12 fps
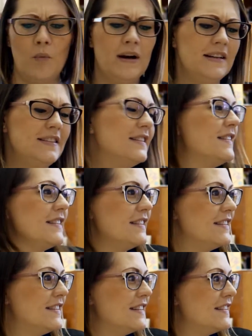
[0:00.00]
puzzle
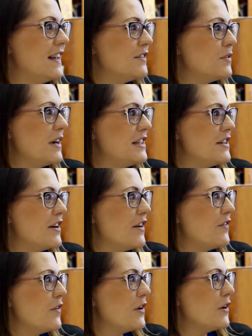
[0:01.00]
piece and the idea that
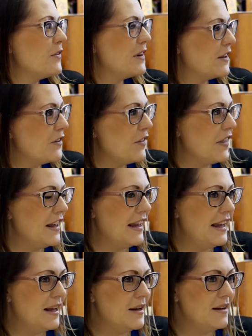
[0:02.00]
you know we can create this
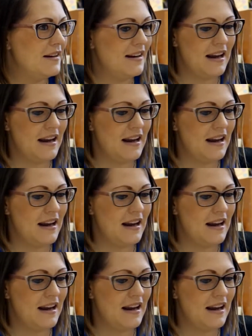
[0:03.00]
mosaic